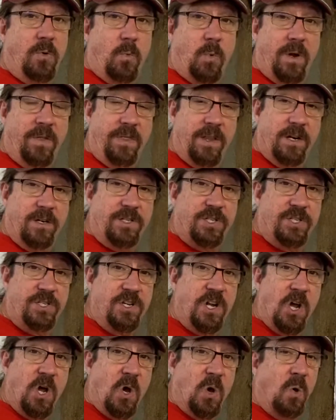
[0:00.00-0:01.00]
when there's
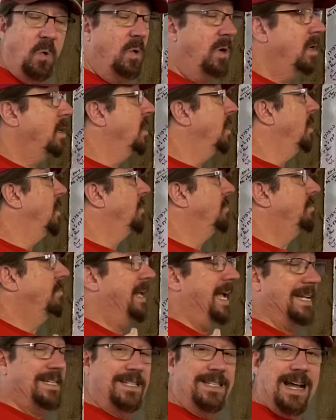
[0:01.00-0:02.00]
snow,
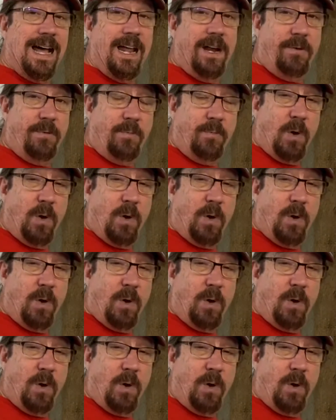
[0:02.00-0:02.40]
it's not